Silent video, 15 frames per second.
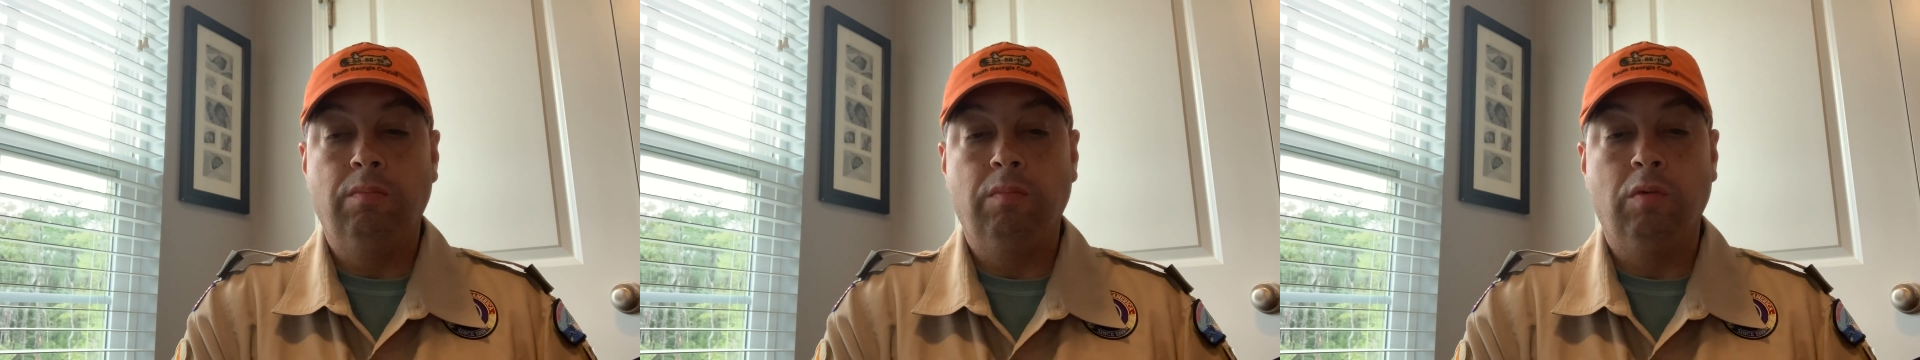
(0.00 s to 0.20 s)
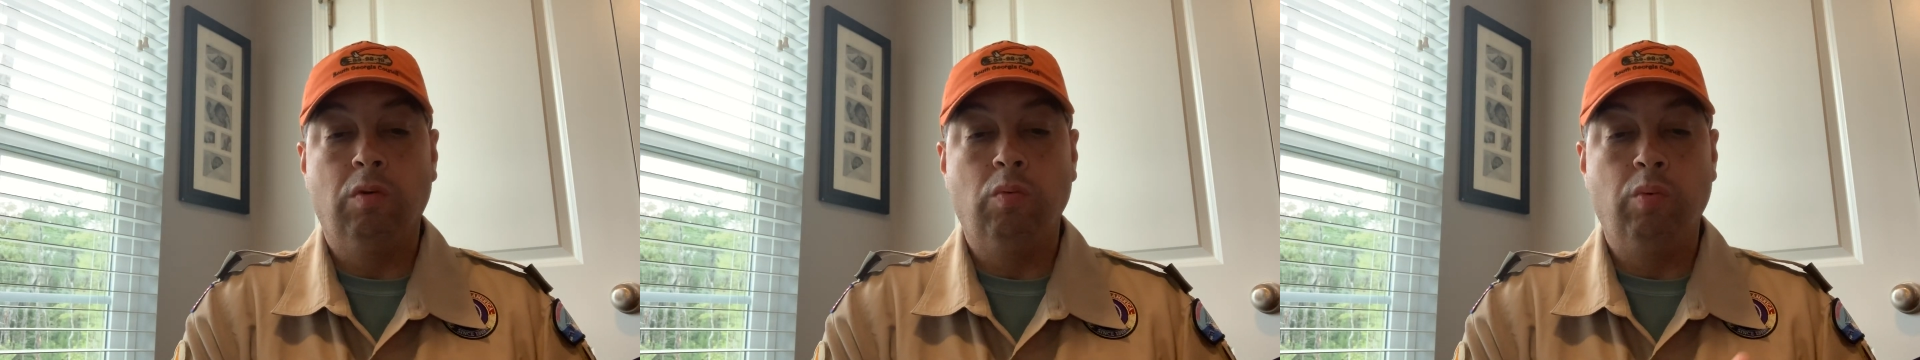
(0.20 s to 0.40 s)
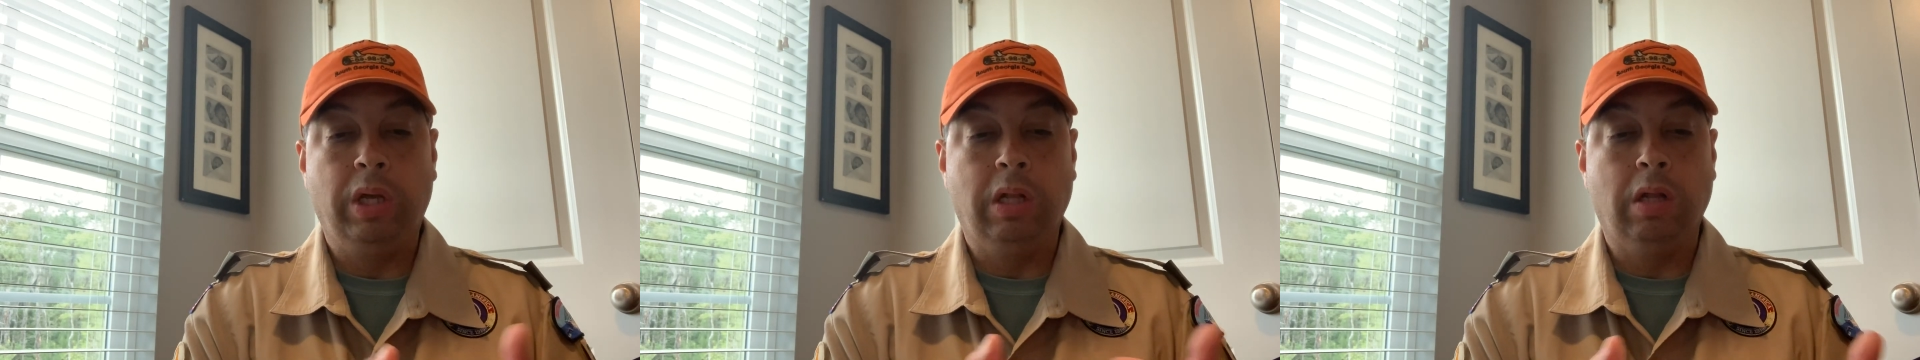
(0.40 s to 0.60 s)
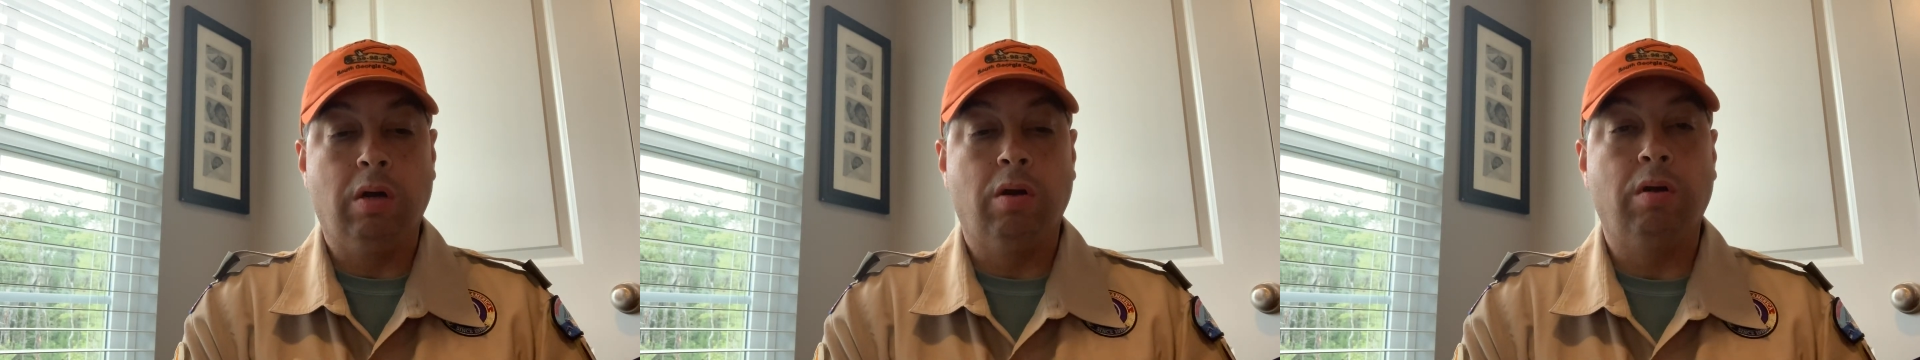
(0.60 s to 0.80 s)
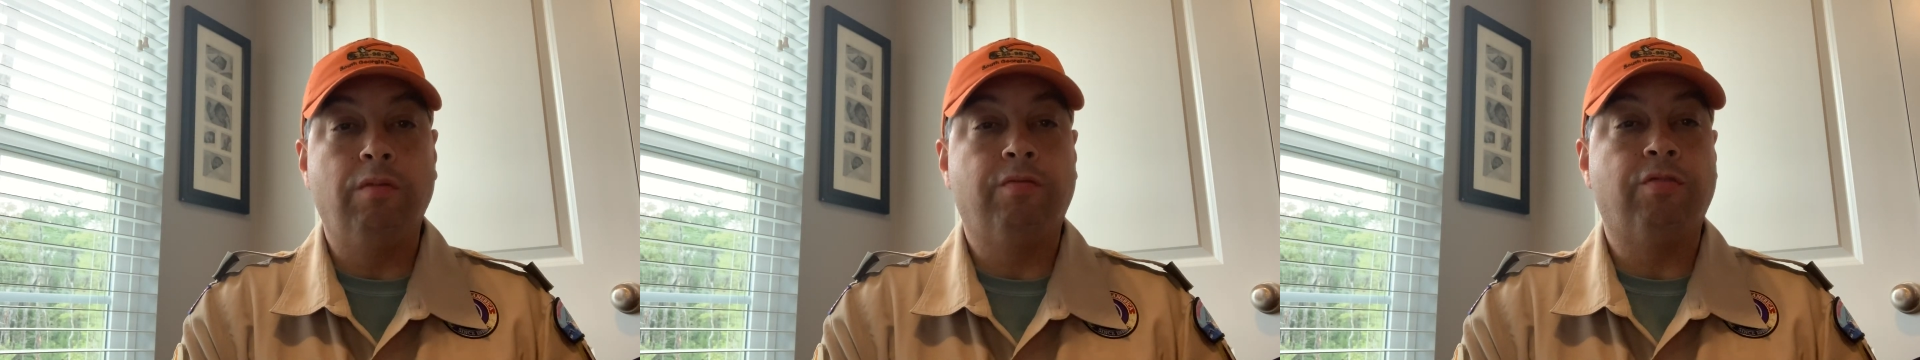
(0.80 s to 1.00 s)
we
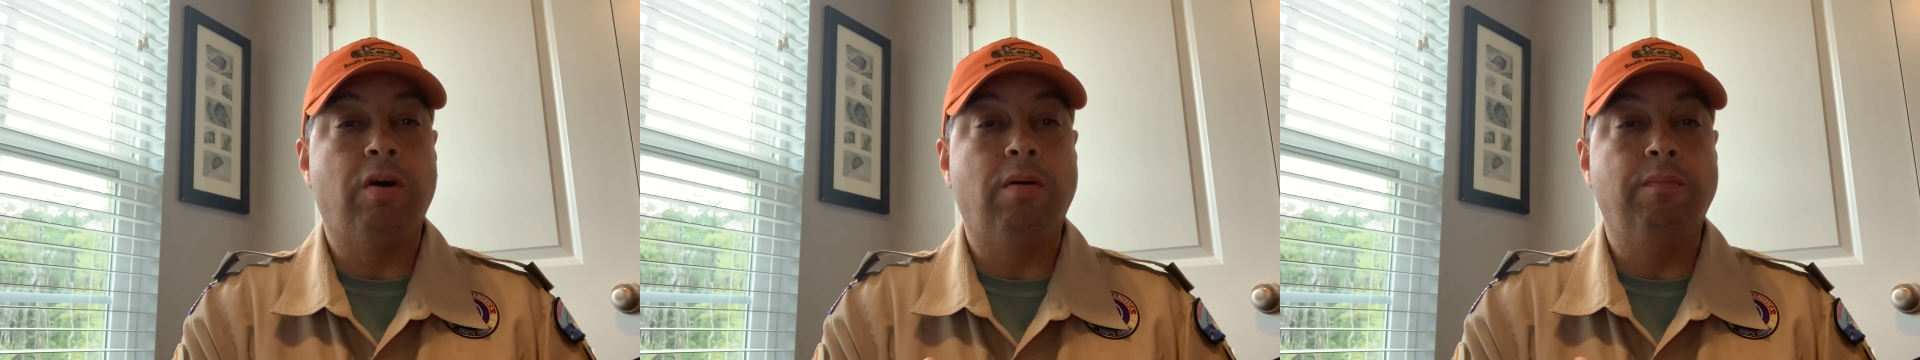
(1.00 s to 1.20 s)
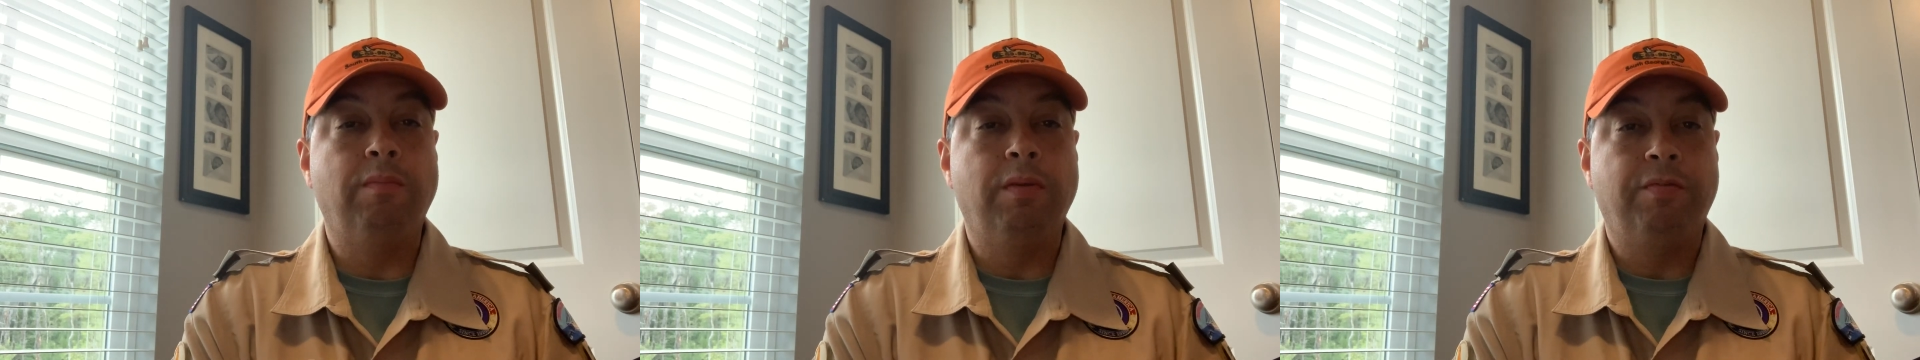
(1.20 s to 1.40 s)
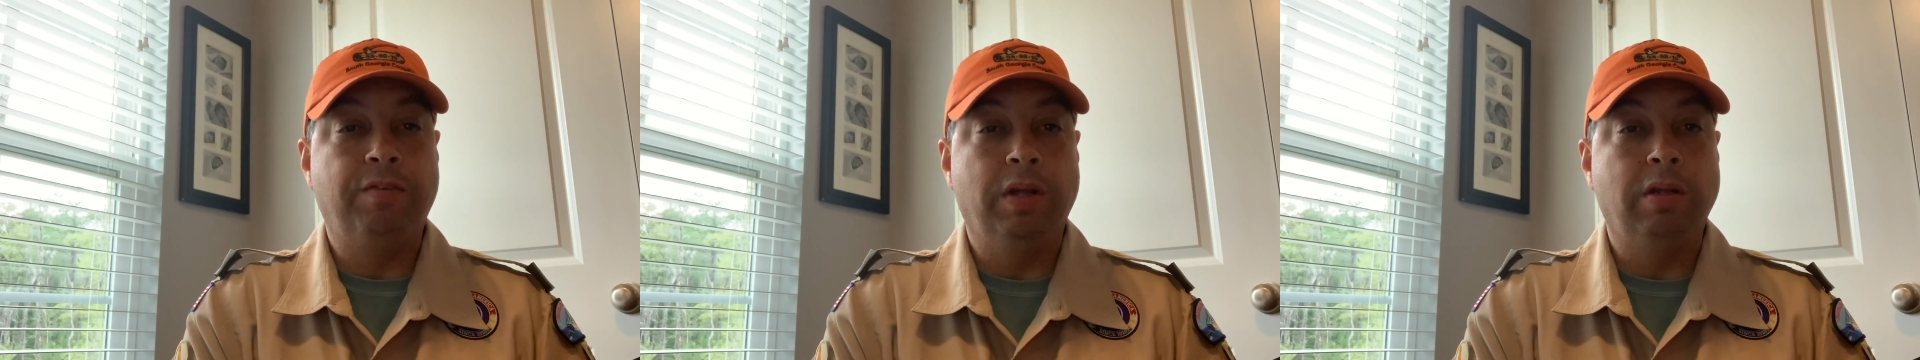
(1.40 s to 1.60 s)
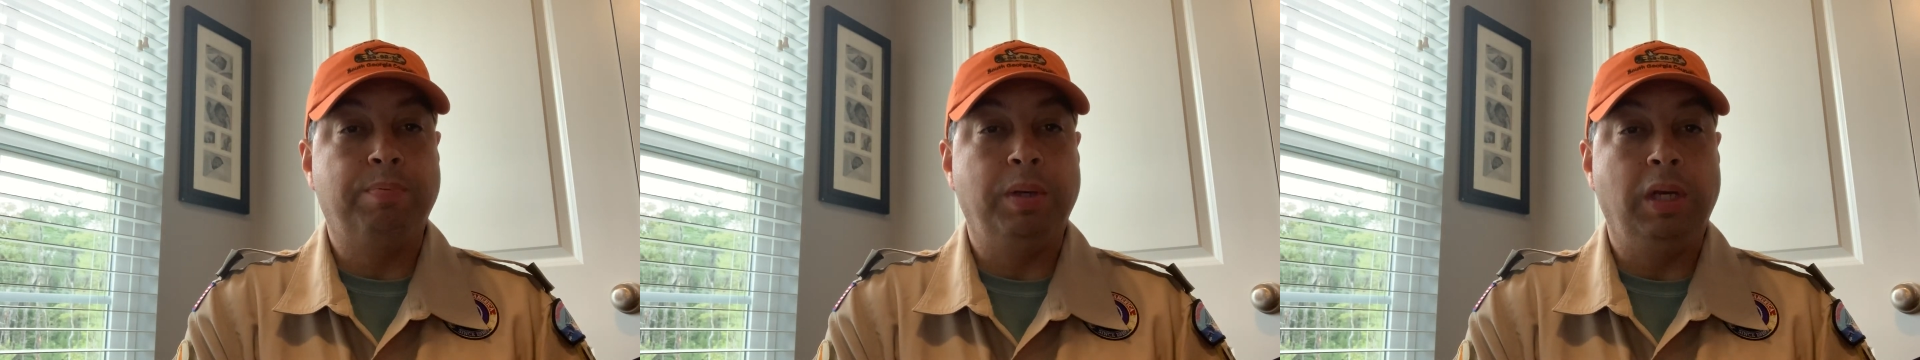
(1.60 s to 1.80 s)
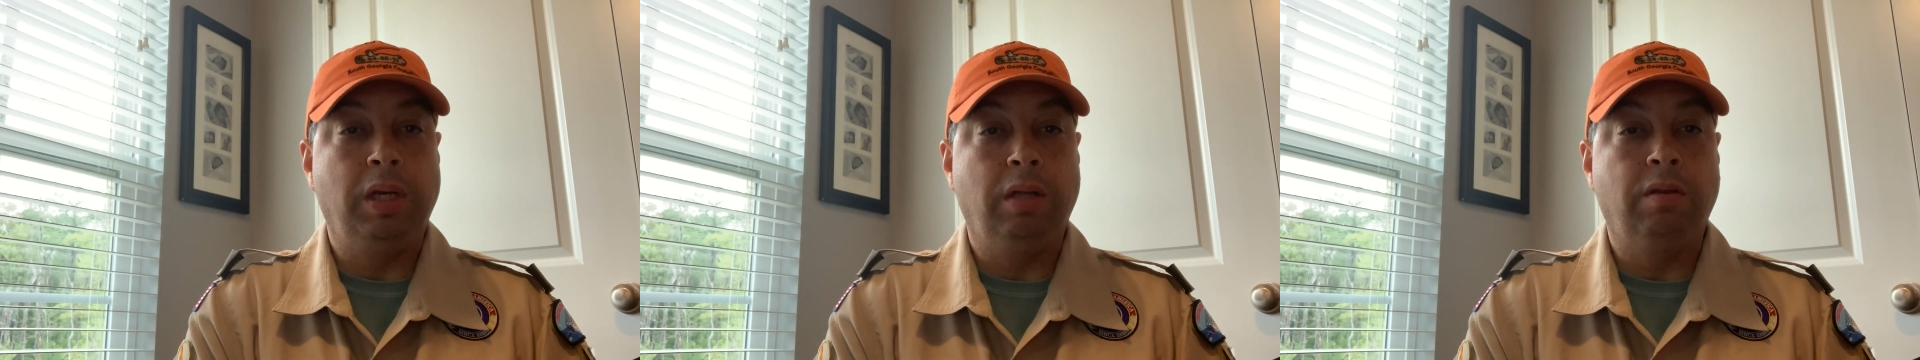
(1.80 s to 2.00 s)
learned from the
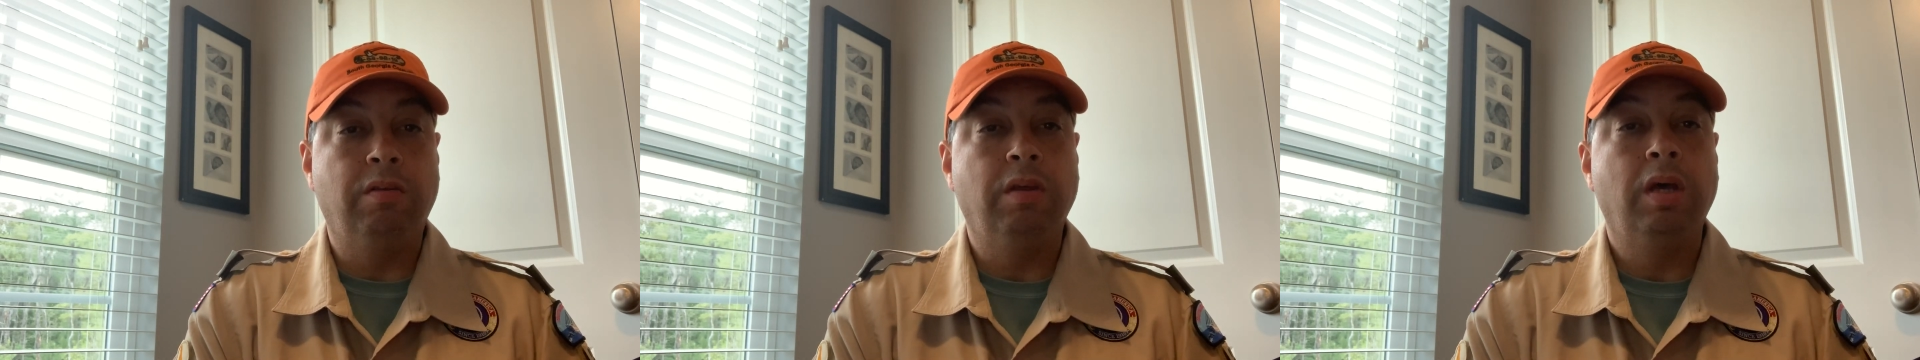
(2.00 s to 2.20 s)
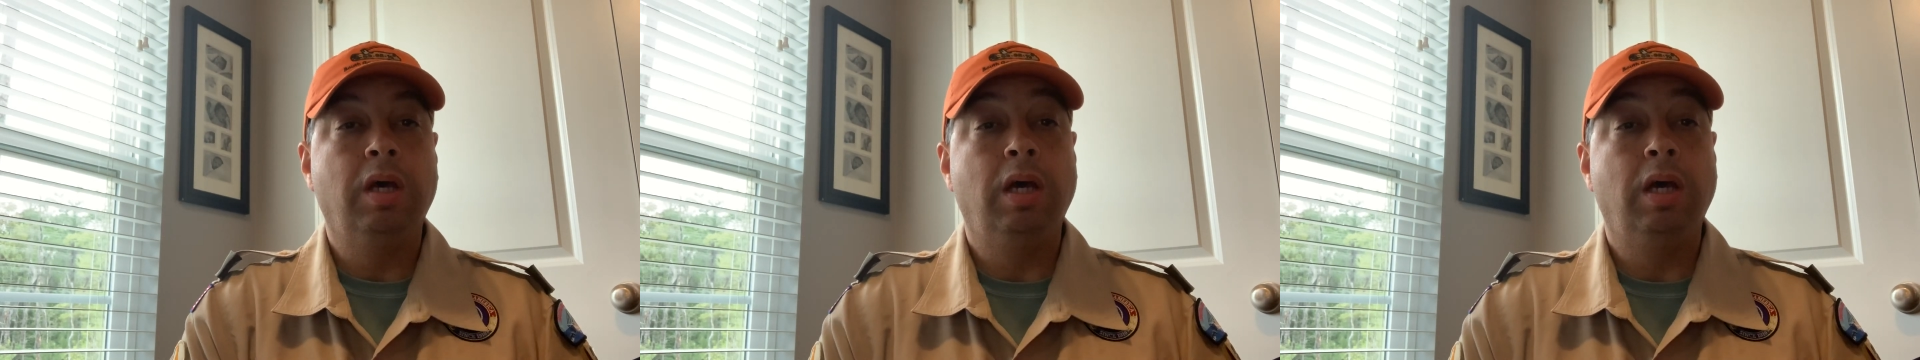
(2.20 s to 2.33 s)
Philippines